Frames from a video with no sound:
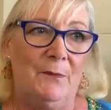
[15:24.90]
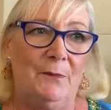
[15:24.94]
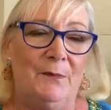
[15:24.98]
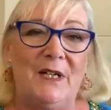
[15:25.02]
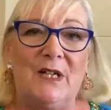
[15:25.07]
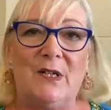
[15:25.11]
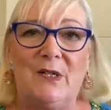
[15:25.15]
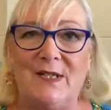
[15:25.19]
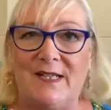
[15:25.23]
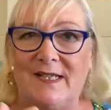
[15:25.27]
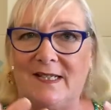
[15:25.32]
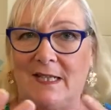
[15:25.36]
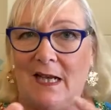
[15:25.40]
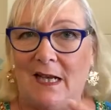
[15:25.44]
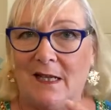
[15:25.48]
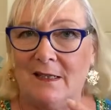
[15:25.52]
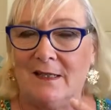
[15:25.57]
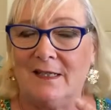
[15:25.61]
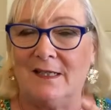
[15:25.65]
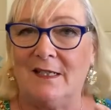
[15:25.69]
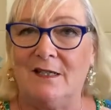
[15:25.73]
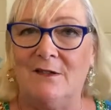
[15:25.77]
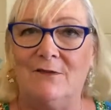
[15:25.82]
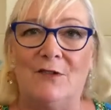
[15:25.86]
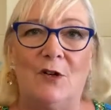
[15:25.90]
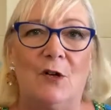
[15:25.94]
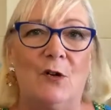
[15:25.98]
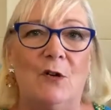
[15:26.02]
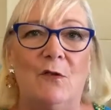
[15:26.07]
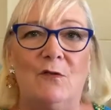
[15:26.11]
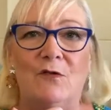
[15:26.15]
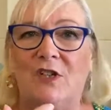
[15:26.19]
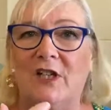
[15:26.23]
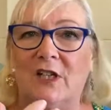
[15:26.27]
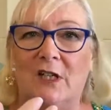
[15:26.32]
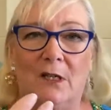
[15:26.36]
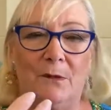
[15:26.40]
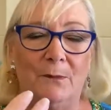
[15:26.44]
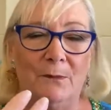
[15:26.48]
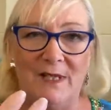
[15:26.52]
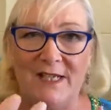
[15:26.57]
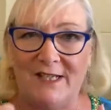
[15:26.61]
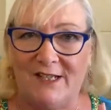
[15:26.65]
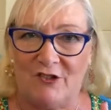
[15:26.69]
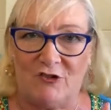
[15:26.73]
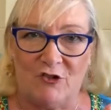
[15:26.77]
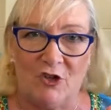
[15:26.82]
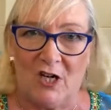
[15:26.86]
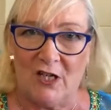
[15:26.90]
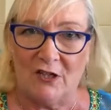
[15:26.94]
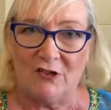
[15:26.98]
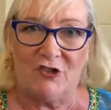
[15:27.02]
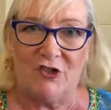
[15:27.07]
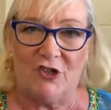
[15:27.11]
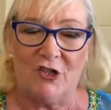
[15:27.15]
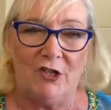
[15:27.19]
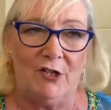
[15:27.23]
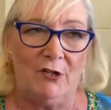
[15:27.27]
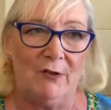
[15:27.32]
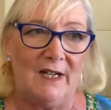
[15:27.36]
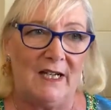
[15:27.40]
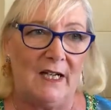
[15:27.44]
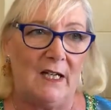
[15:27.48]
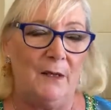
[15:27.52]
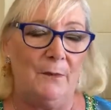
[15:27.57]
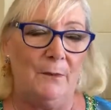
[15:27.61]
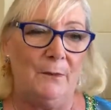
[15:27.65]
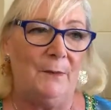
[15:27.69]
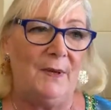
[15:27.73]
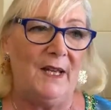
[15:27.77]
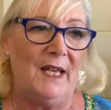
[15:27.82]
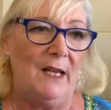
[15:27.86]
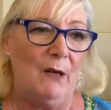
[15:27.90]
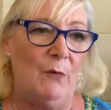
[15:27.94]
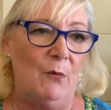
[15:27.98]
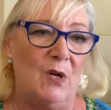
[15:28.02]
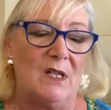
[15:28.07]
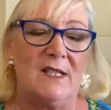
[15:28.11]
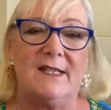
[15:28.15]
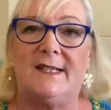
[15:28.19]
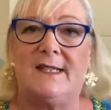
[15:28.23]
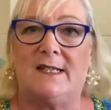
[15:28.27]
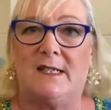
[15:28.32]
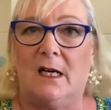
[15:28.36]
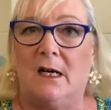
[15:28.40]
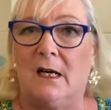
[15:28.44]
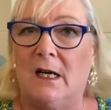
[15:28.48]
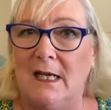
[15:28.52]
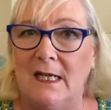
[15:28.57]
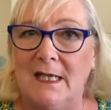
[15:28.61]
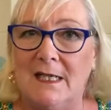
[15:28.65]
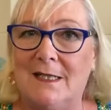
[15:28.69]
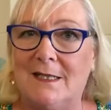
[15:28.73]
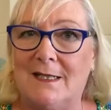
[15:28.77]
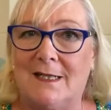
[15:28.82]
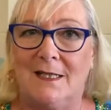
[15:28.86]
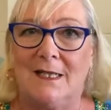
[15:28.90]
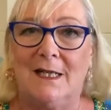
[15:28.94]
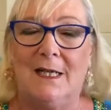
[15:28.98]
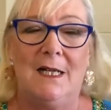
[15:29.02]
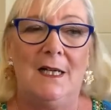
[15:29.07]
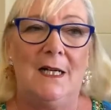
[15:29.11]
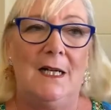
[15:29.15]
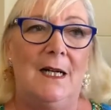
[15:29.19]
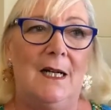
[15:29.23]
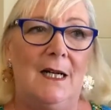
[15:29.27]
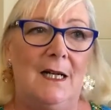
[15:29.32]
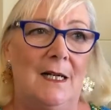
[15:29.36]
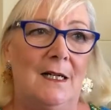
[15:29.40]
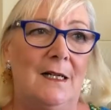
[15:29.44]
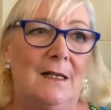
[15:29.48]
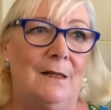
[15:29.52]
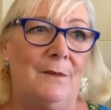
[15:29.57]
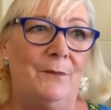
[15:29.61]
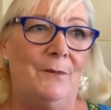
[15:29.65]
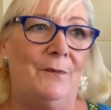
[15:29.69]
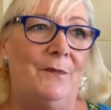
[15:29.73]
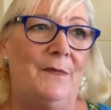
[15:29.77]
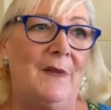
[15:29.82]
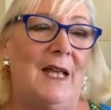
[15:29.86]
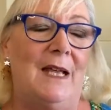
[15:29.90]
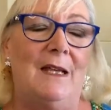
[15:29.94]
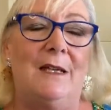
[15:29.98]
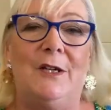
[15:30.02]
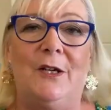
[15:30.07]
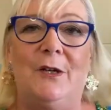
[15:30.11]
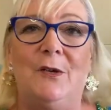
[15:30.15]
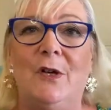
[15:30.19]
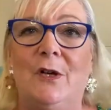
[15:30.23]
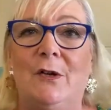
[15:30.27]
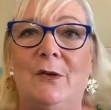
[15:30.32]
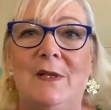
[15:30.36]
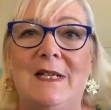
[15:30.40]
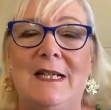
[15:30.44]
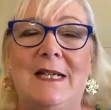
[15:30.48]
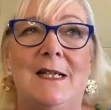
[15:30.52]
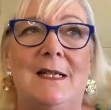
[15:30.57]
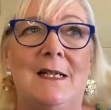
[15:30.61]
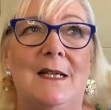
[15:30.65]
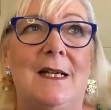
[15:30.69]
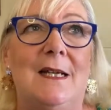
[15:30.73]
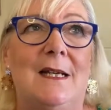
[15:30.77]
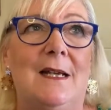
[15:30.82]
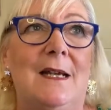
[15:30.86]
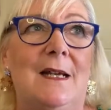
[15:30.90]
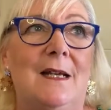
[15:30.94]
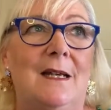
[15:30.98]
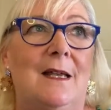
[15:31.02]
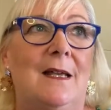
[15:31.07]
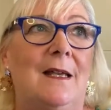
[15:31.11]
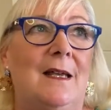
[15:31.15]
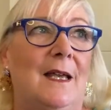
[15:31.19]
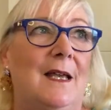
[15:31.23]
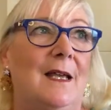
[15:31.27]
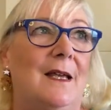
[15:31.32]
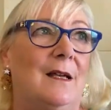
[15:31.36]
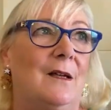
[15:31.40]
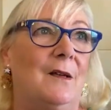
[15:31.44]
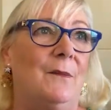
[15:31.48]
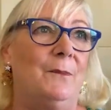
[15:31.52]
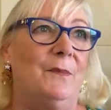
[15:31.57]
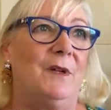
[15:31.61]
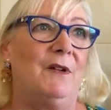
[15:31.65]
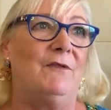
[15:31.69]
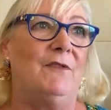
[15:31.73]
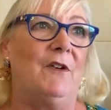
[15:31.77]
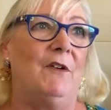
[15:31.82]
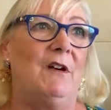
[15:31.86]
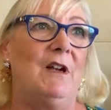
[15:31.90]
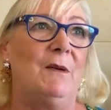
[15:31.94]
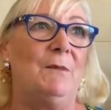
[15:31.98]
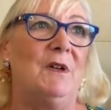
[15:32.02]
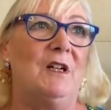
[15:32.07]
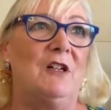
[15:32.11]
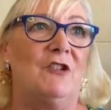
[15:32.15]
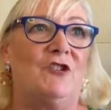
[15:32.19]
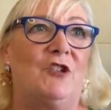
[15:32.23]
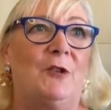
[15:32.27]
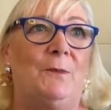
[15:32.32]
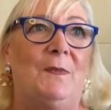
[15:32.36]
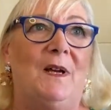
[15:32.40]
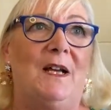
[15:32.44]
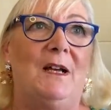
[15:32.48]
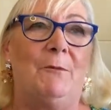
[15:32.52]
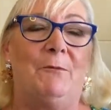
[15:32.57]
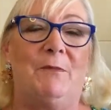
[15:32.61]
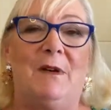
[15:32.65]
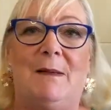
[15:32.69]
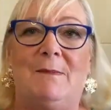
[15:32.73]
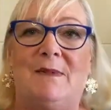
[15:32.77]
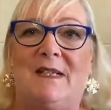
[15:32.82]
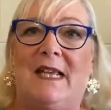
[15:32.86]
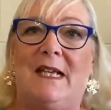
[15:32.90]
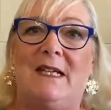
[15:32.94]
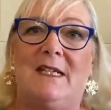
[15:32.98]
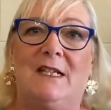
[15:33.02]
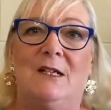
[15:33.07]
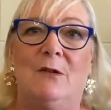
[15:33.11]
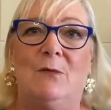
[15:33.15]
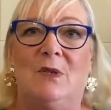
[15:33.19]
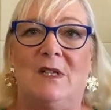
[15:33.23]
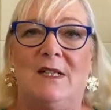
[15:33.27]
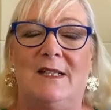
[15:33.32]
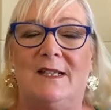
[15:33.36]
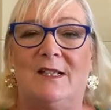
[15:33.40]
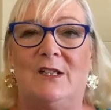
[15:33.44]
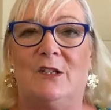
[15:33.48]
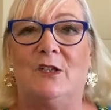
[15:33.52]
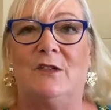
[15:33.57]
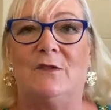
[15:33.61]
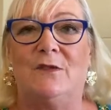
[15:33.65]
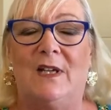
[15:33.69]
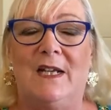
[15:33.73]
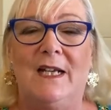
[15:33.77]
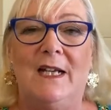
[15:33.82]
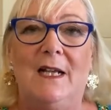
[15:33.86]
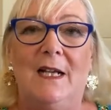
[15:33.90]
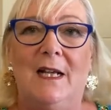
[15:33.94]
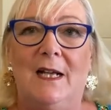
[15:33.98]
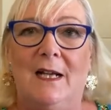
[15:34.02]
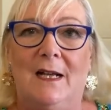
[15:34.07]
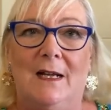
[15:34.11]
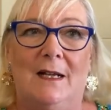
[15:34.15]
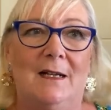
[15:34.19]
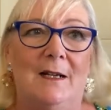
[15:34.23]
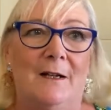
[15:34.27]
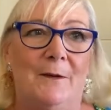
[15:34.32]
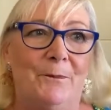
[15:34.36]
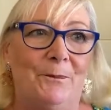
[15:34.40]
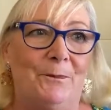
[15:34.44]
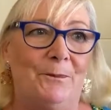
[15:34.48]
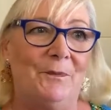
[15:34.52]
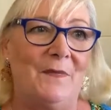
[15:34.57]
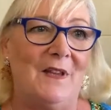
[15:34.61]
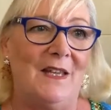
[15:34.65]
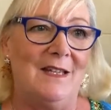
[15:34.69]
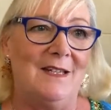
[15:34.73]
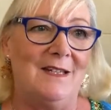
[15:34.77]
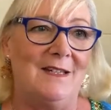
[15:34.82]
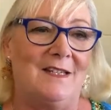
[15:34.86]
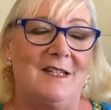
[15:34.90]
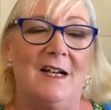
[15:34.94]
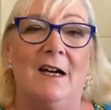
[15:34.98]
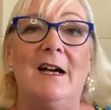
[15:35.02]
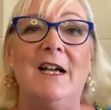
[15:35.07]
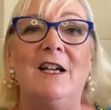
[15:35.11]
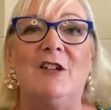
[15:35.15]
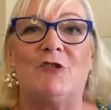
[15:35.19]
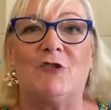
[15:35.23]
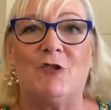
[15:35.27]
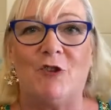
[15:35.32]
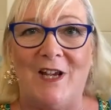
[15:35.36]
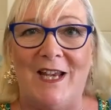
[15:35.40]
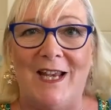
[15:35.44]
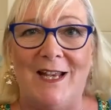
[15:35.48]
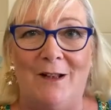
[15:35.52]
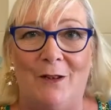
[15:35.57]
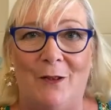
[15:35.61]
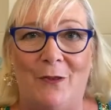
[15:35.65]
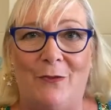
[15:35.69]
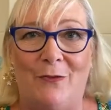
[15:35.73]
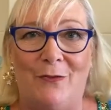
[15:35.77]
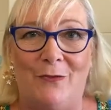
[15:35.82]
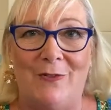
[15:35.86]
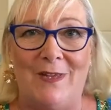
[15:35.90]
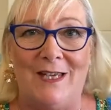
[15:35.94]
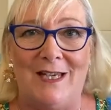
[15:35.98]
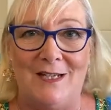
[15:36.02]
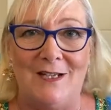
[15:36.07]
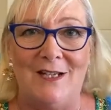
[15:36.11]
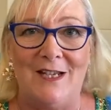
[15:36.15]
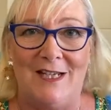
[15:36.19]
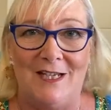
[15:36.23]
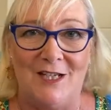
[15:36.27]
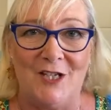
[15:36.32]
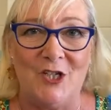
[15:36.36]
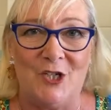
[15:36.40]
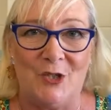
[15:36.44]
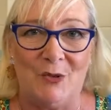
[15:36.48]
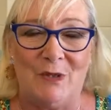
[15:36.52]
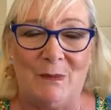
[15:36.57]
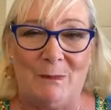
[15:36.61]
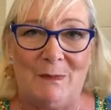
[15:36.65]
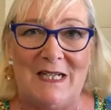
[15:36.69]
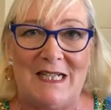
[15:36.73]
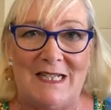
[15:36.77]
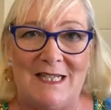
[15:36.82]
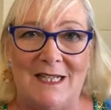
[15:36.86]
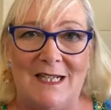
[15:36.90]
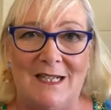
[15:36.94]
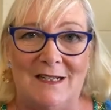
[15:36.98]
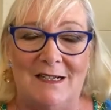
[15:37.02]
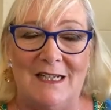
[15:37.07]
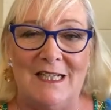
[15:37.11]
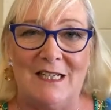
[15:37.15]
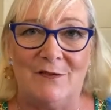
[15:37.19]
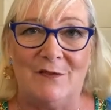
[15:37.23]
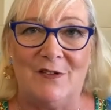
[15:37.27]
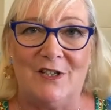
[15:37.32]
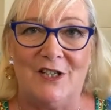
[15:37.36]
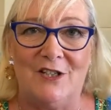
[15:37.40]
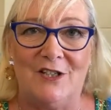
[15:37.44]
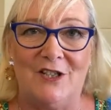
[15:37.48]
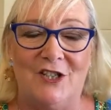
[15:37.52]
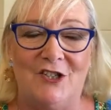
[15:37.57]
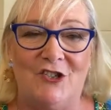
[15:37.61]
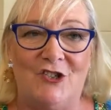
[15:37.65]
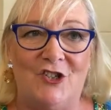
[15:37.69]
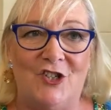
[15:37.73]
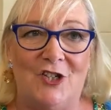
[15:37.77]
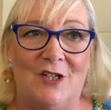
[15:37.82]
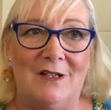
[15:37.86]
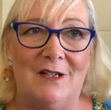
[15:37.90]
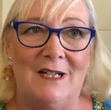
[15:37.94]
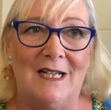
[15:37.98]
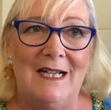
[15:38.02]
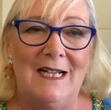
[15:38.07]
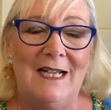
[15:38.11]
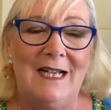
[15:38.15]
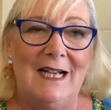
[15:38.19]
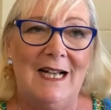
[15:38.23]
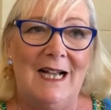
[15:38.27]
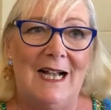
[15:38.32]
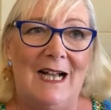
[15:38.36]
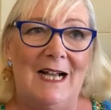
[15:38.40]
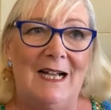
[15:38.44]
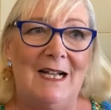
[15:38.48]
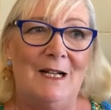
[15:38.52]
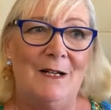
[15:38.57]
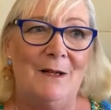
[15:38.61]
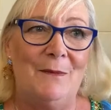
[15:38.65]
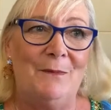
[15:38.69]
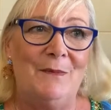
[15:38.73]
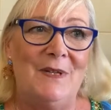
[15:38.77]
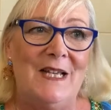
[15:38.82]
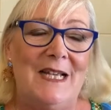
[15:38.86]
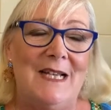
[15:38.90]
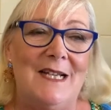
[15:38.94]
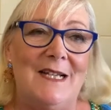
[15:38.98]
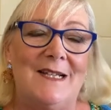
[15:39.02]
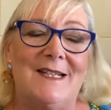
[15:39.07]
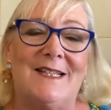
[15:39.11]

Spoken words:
Because Saturn's involved, it can be structure, it can be one's diet, it can be very much about perhaps getting one's sort of dietary health into a better kind of condition. And